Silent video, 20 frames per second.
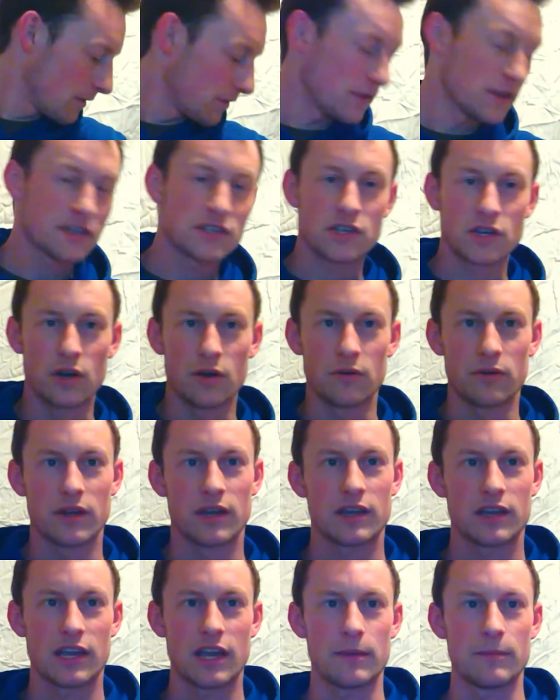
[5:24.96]
this code
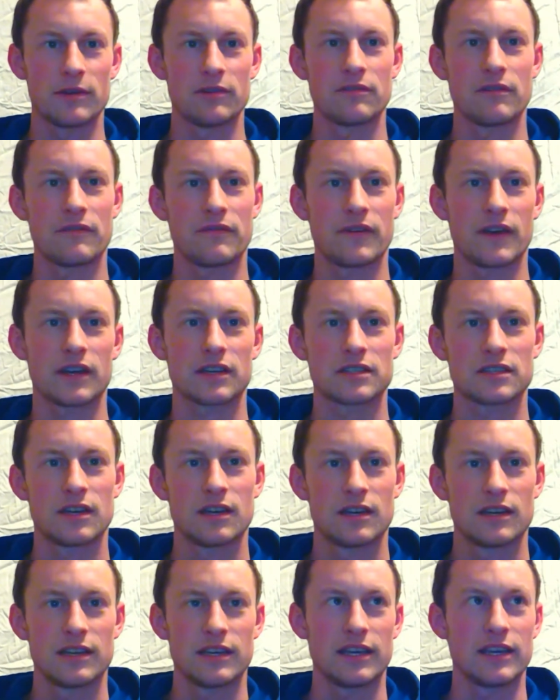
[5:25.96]
came into effect
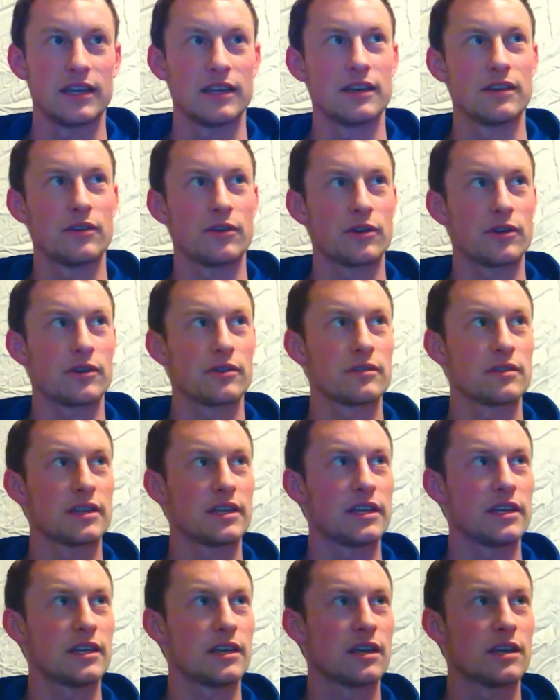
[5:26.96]
in
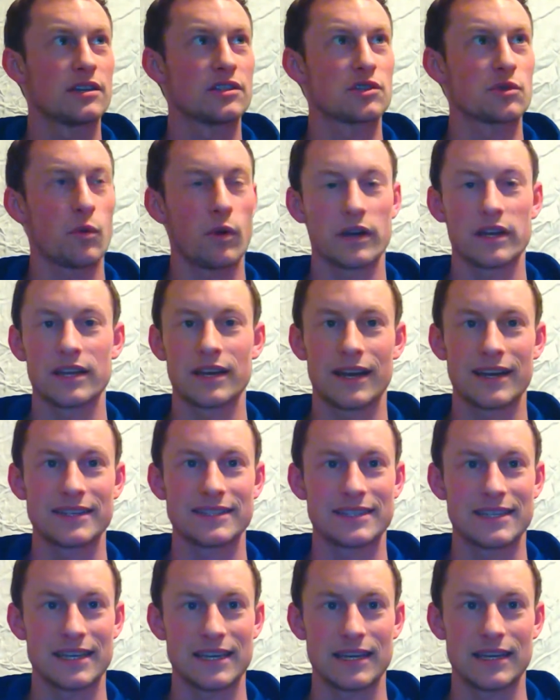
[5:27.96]
early
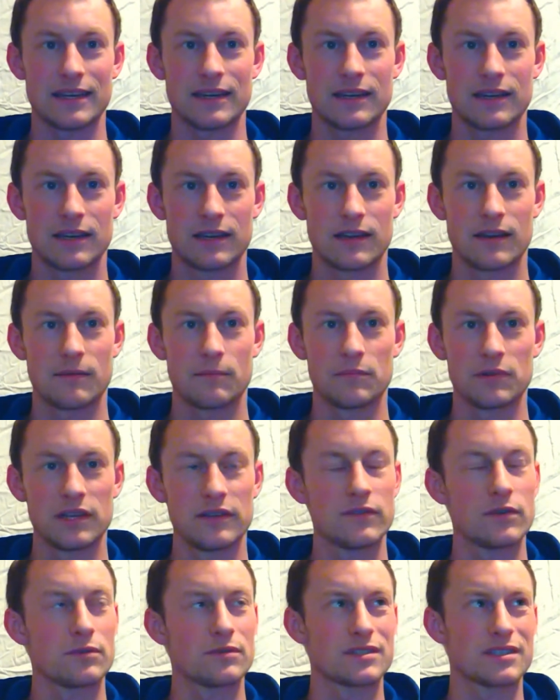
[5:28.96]
2019. I believe
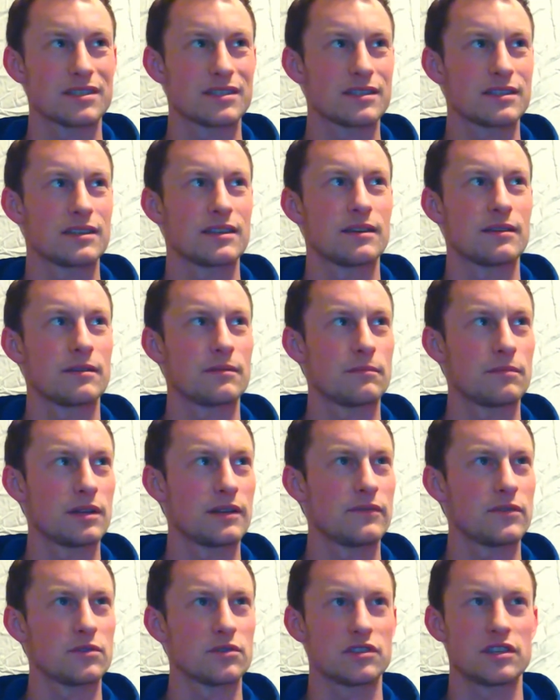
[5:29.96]
it was
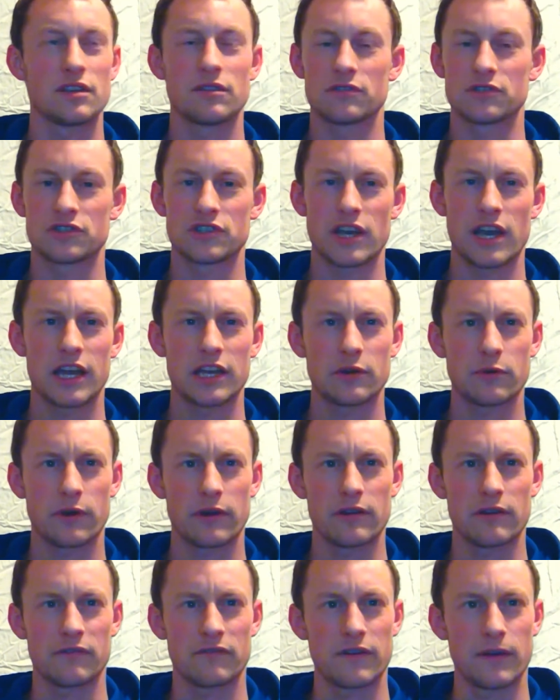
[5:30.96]
either
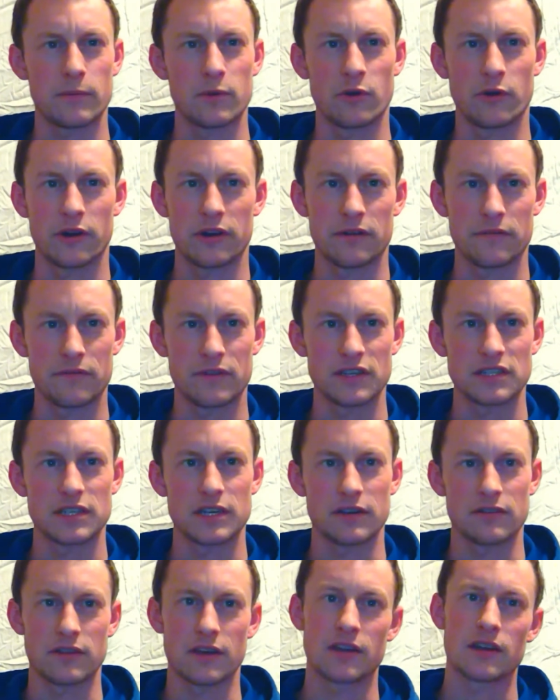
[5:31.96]
January or February of this
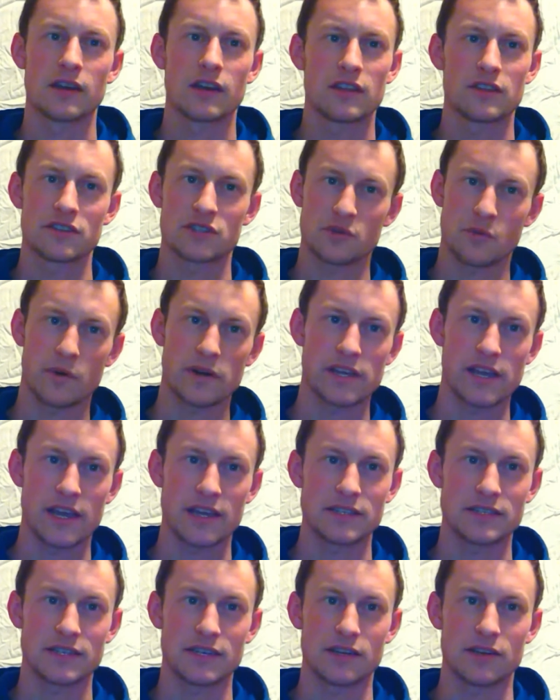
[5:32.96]
year that the
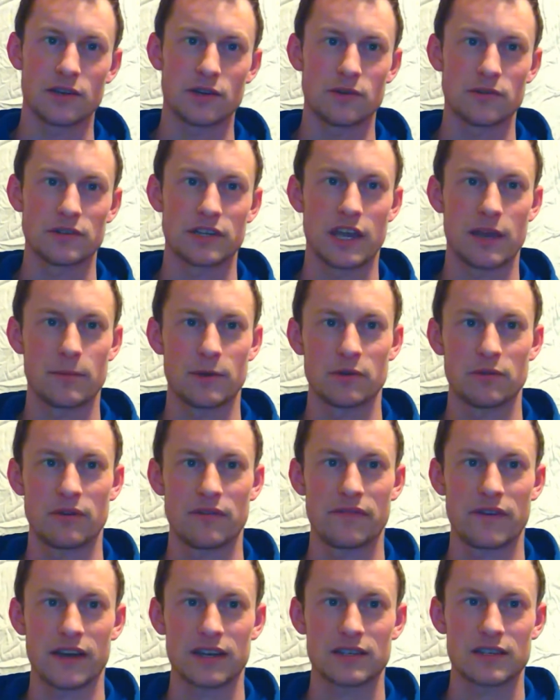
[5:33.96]
2018 code came into
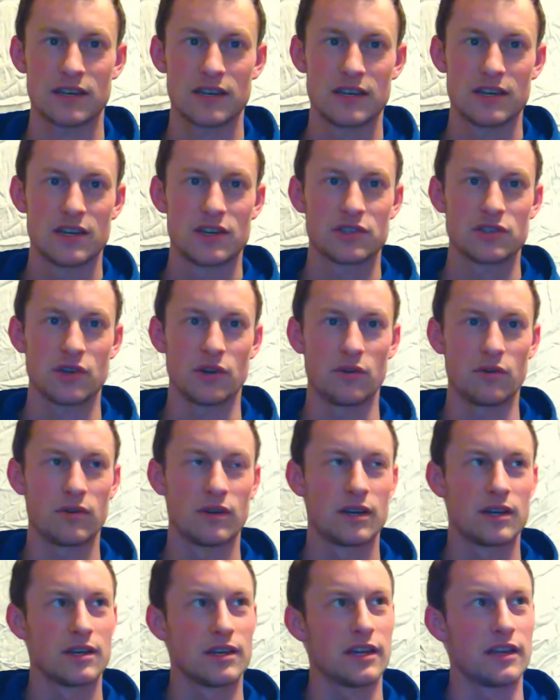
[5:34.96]
effect. So
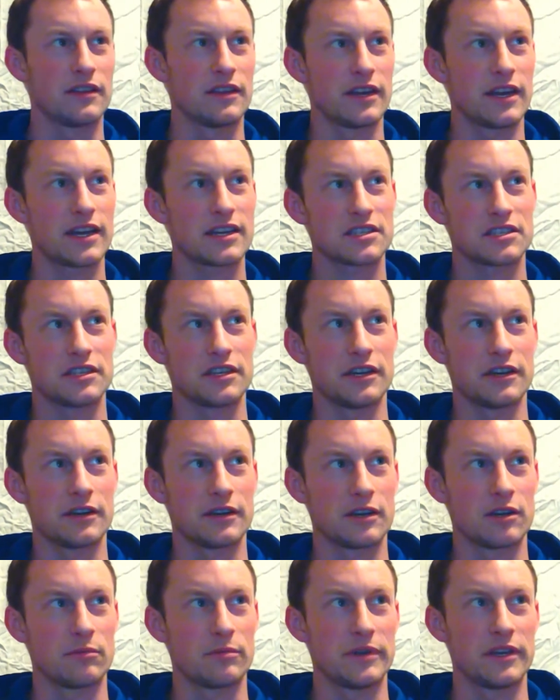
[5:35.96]
in the next year,
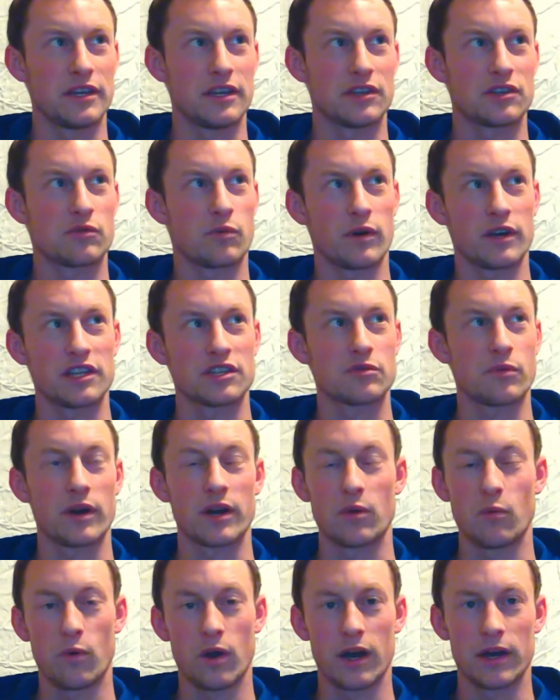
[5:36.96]
it'll be
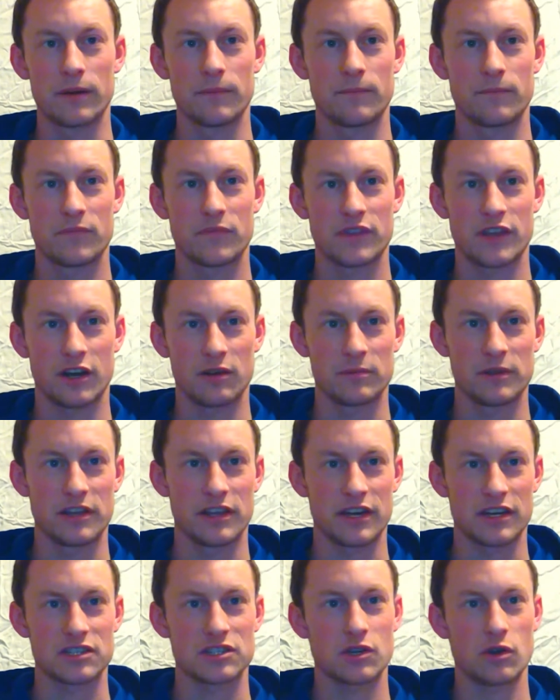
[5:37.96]
2021. That'll be the
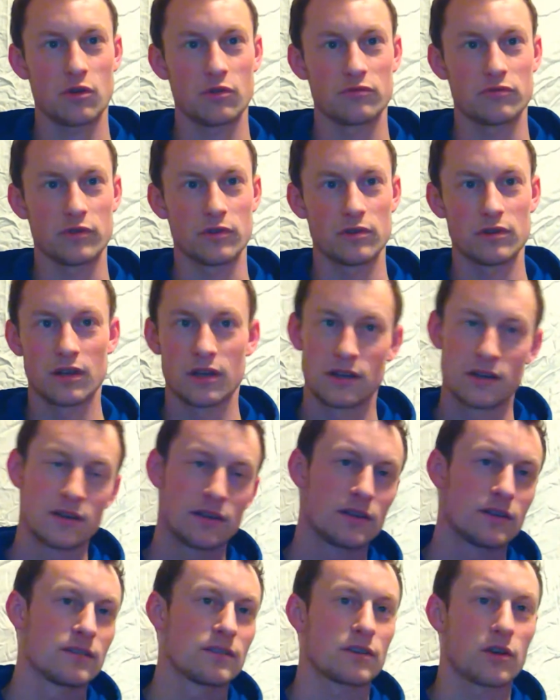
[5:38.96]
next code
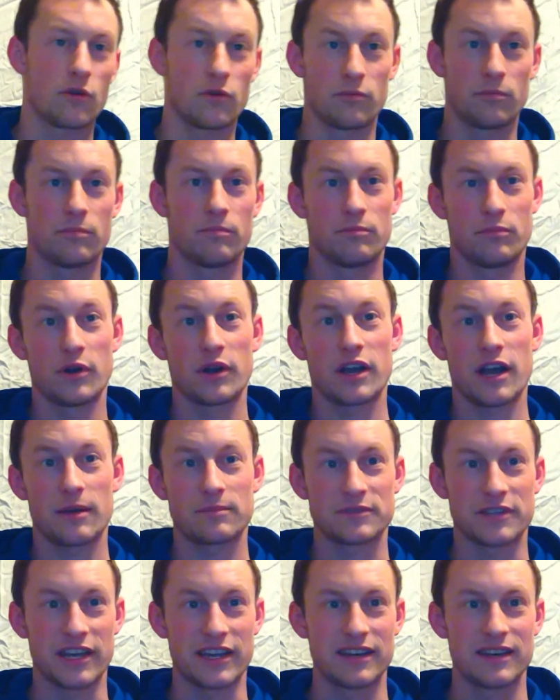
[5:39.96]
book
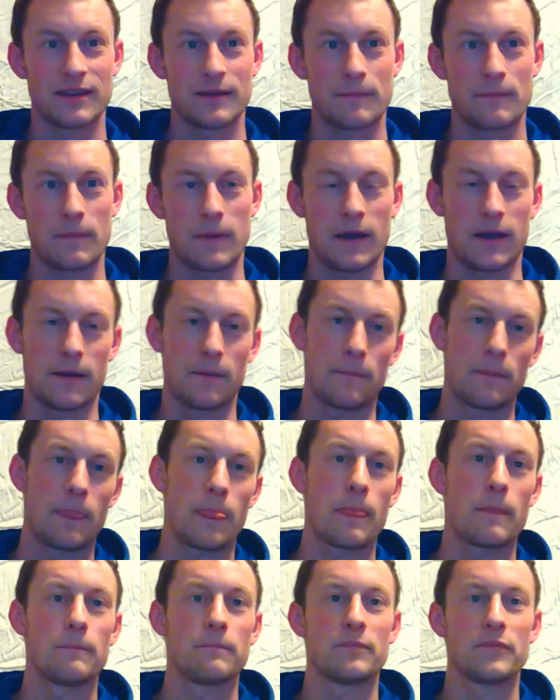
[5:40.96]
update.
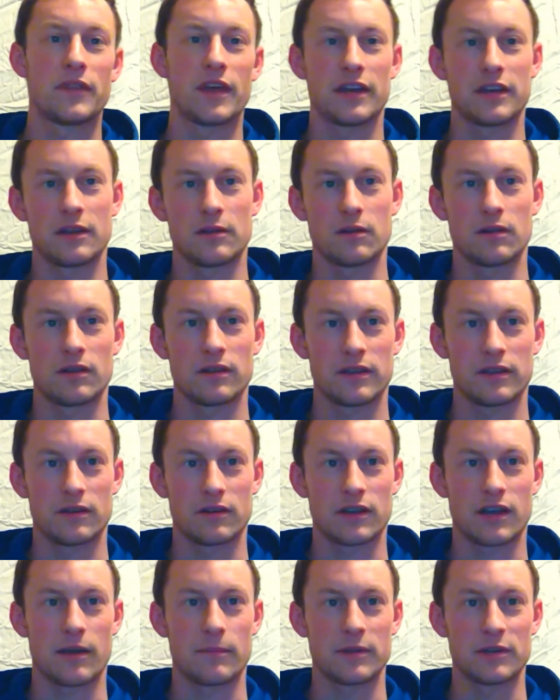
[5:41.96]
Then it'll
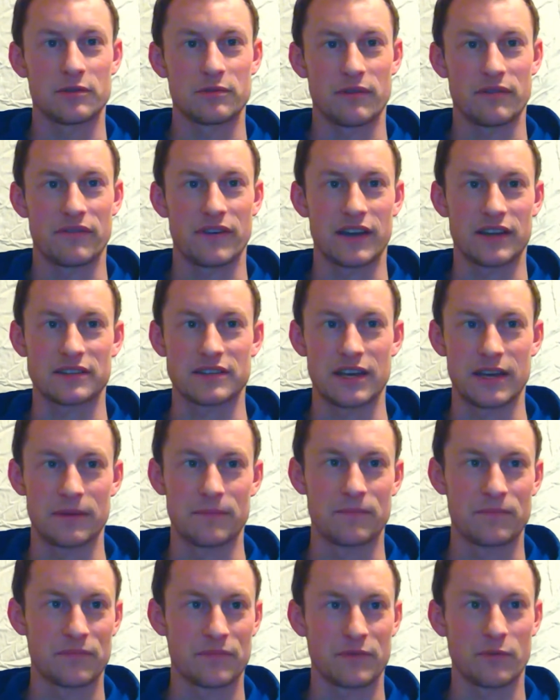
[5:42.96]
come into effect then.
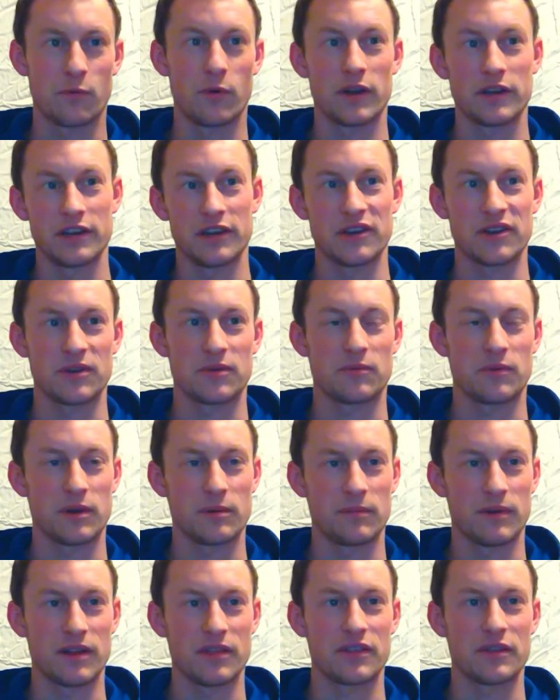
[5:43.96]
1 year, 1
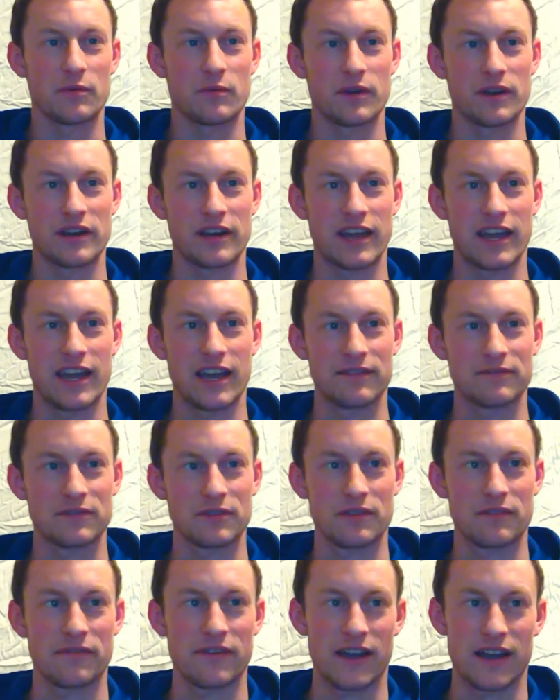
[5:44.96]
month, and 1 day after
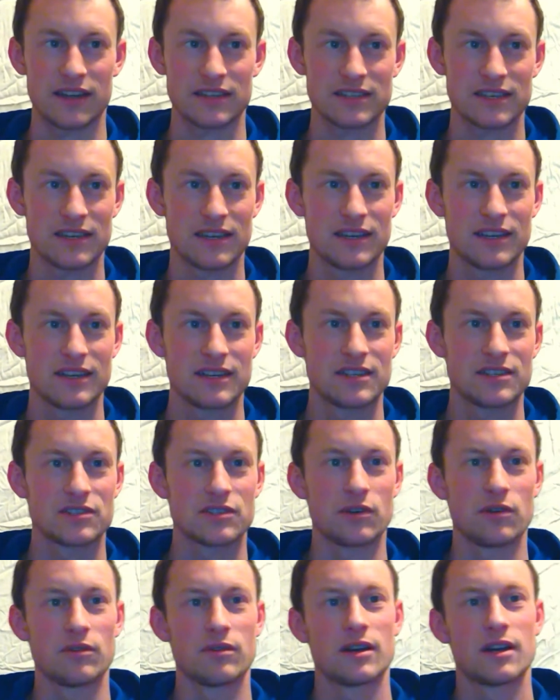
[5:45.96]
the fact.
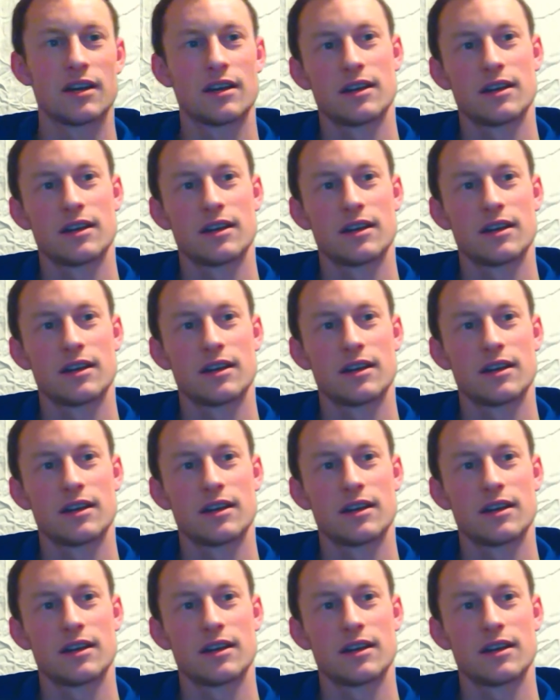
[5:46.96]
So